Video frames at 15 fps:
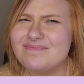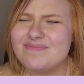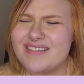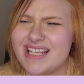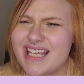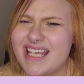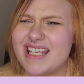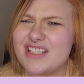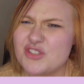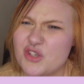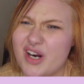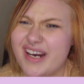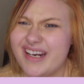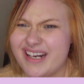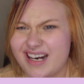it can
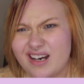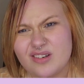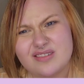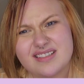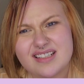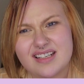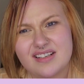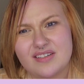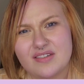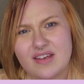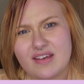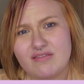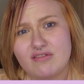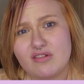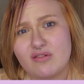dry it out instead of
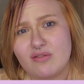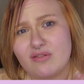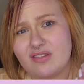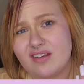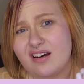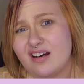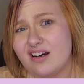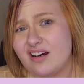giving you the